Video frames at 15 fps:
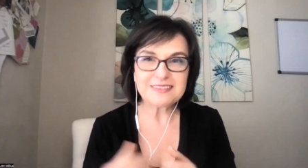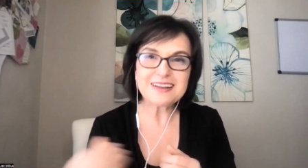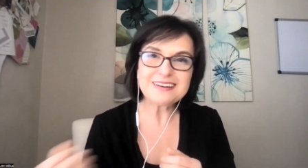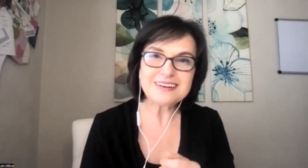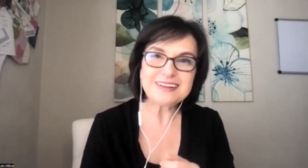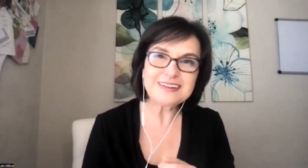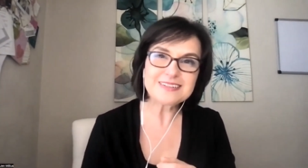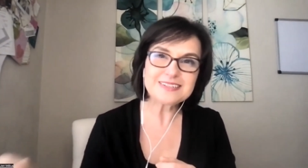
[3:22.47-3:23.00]
They
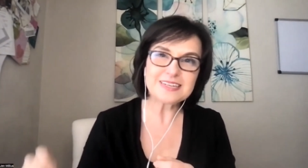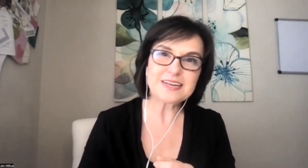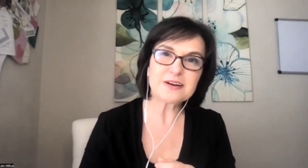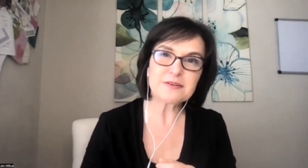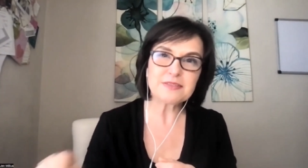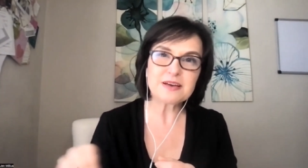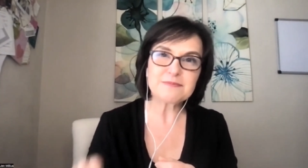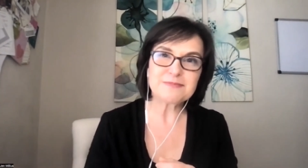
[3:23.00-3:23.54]
need to
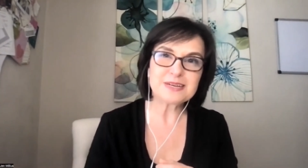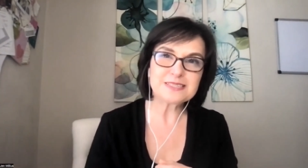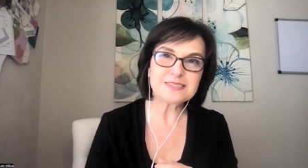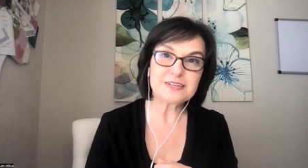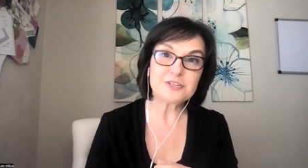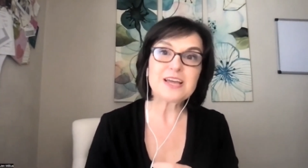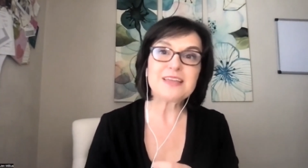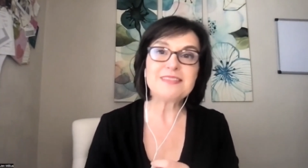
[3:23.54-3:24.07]
hear that
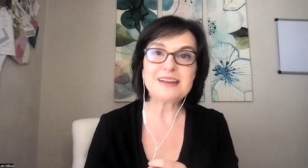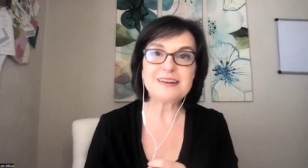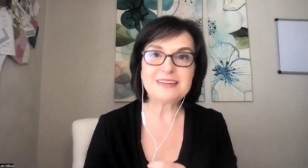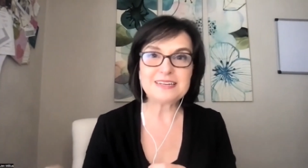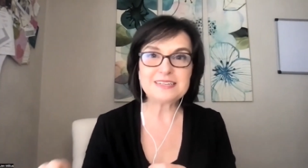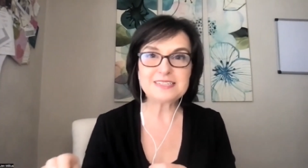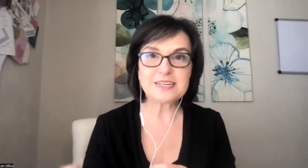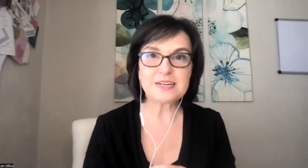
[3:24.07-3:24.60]
message and they
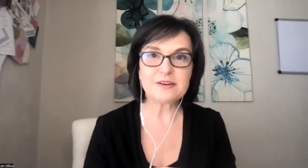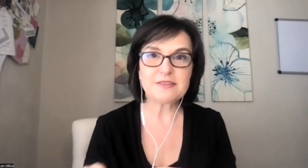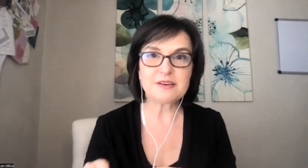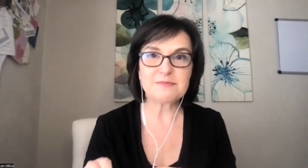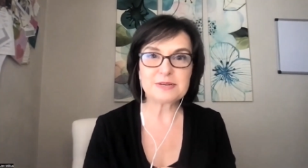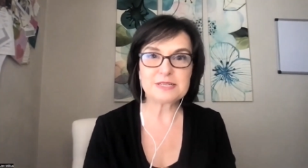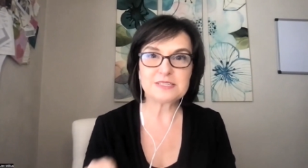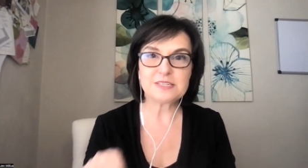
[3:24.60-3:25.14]
need to hear
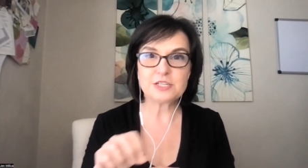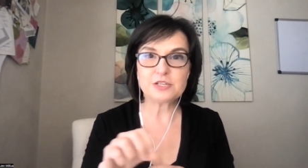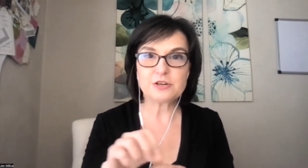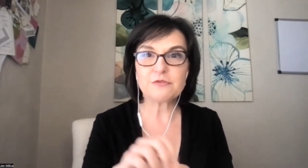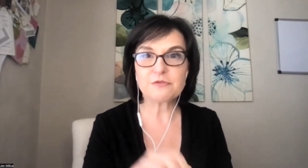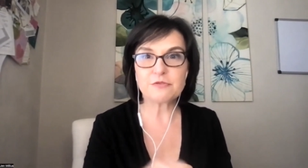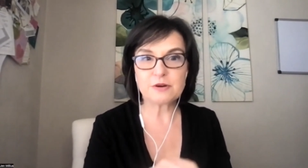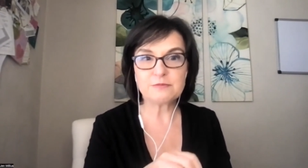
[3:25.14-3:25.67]
that message
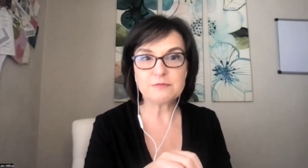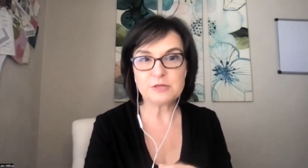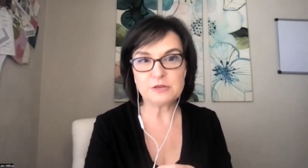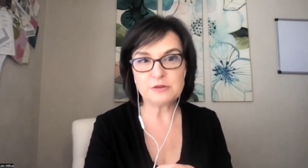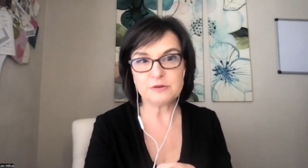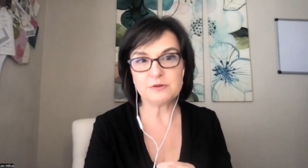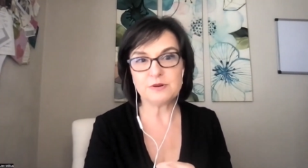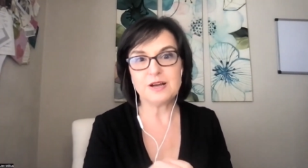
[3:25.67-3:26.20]
from
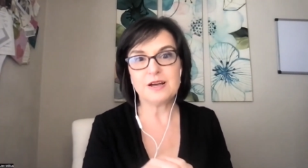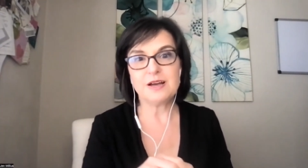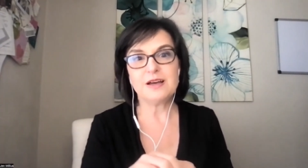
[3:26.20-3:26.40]
you.